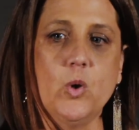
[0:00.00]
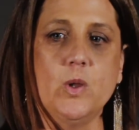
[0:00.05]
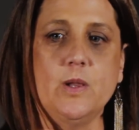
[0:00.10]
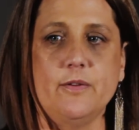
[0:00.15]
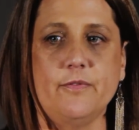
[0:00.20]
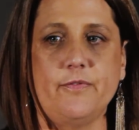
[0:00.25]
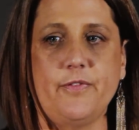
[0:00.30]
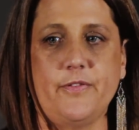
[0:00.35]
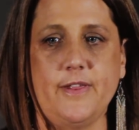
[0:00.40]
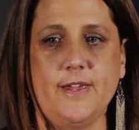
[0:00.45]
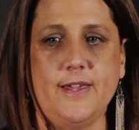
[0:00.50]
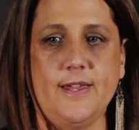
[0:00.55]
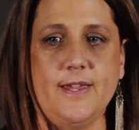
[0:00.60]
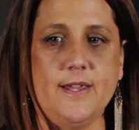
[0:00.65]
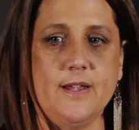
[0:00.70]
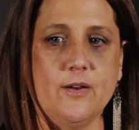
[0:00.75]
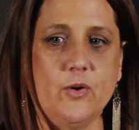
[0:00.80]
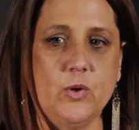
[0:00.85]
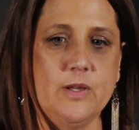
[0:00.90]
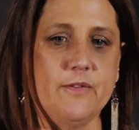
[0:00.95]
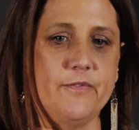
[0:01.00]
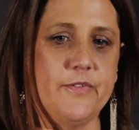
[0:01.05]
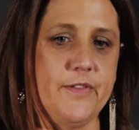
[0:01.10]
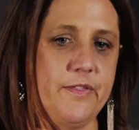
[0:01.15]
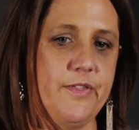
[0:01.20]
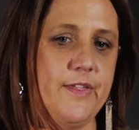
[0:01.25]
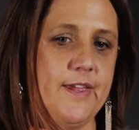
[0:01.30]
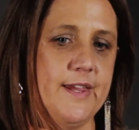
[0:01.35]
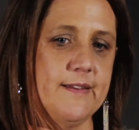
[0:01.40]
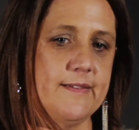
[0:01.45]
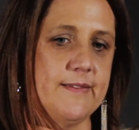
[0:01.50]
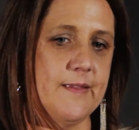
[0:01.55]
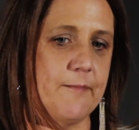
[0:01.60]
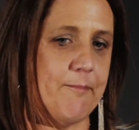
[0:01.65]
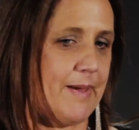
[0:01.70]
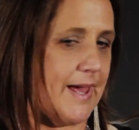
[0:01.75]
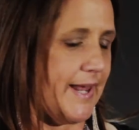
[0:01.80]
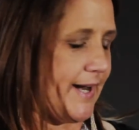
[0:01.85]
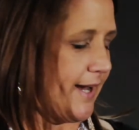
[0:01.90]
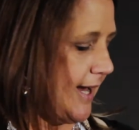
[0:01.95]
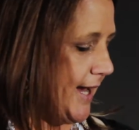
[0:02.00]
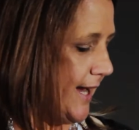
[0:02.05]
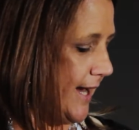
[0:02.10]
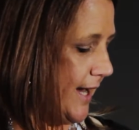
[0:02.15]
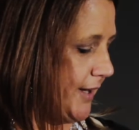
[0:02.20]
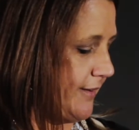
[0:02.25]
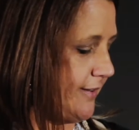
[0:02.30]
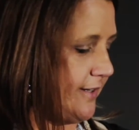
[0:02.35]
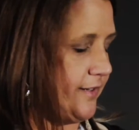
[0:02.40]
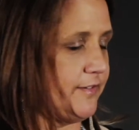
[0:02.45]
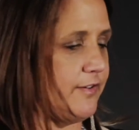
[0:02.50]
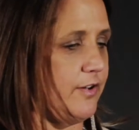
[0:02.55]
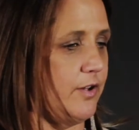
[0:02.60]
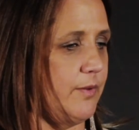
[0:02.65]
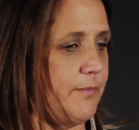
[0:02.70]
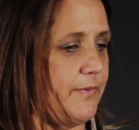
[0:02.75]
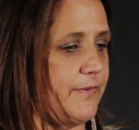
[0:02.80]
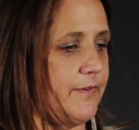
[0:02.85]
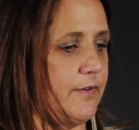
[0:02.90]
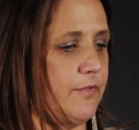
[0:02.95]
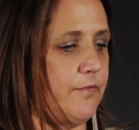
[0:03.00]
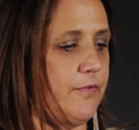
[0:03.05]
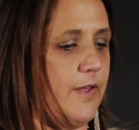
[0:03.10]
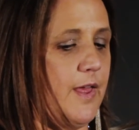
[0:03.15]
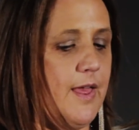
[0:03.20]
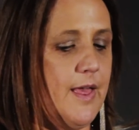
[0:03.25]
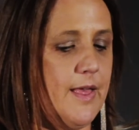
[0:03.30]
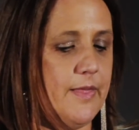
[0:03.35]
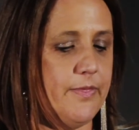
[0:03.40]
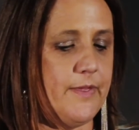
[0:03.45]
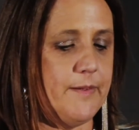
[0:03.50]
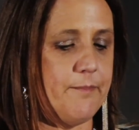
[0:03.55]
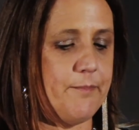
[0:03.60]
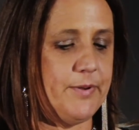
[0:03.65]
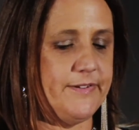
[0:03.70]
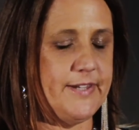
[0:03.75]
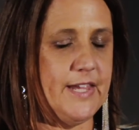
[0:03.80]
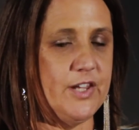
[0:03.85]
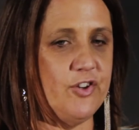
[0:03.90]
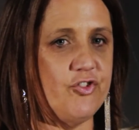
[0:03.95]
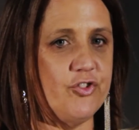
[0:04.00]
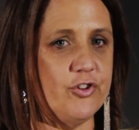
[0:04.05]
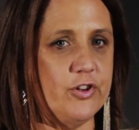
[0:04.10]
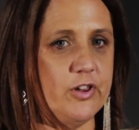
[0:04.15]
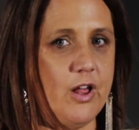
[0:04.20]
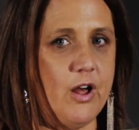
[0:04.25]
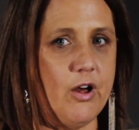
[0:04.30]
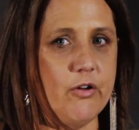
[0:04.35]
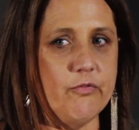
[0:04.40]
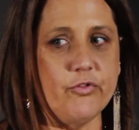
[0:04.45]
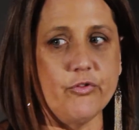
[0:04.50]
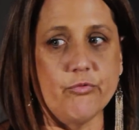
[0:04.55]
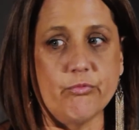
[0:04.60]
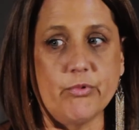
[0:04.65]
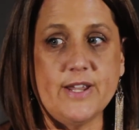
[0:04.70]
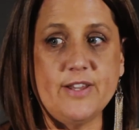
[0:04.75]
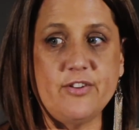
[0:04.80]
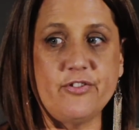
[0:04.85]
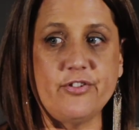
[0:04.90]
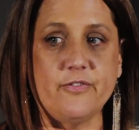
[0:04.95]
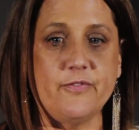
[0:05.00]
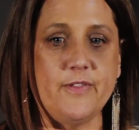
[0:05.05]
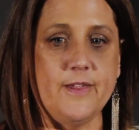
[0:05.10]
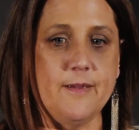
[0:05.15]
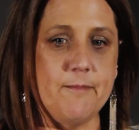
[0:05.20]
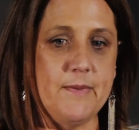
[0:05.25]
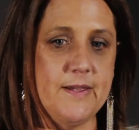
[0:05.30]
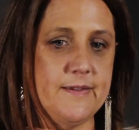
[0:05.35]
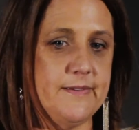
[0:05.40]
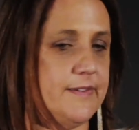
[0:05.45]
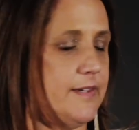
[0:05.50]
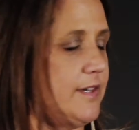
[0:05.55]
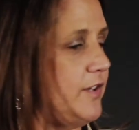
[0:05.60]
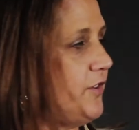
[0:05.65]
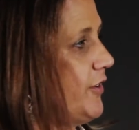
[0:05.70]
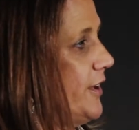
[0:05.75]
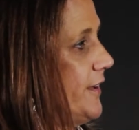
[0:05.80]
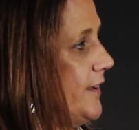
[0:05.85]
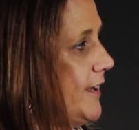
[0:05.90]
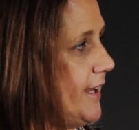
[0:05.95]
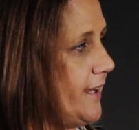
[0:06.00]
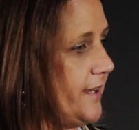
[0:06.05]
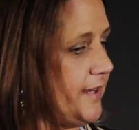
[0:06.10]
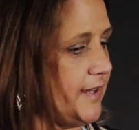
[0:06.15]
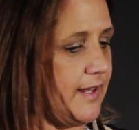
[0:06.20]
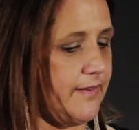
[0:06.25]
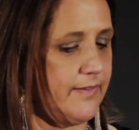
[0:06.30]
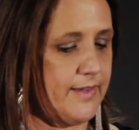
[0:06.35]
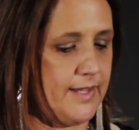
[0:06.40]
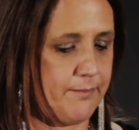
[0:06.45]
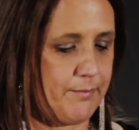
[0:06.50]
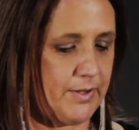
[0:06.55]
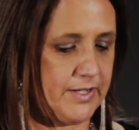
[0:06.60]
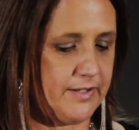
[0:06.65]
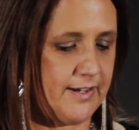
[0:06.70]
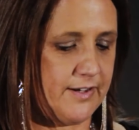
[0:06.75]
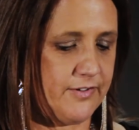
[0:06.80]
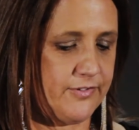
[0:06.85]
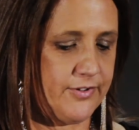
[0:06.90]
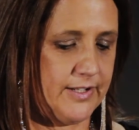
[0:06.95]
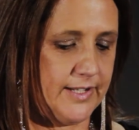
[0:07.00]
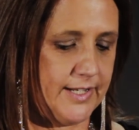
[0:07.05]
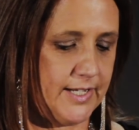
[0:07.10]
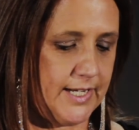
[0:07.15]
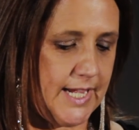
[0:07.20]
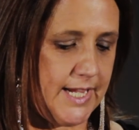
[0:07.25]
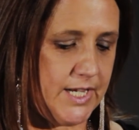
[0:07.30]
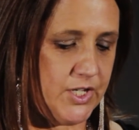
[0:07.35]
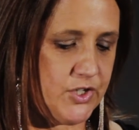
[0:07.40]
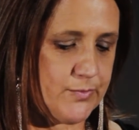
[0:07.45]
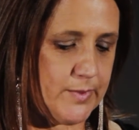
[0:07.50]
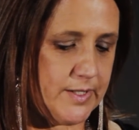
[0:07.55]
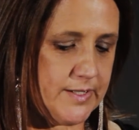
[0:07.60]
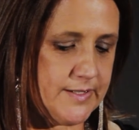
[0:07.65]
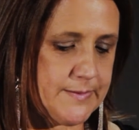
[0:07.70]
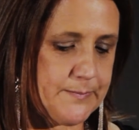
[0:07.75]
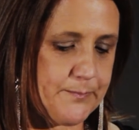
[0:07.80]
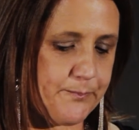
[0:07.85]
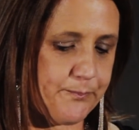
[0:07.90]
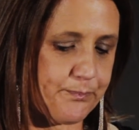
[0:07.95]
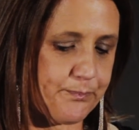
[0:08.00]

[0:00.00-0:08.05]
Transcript: all of the things that matter out in terms of the potential of the reach of their message and the potential engagement.